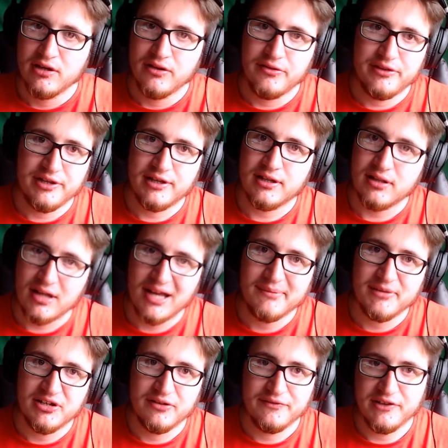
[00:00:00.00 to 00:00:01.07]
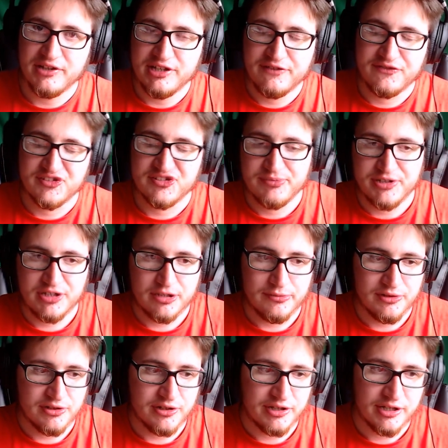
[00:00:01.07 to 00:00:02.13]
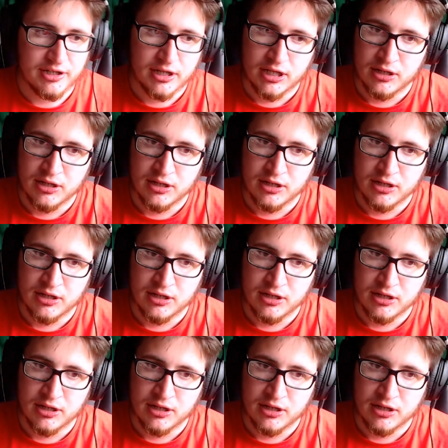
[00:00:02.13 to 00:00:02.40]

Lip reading: the climate of the Need for Speed community.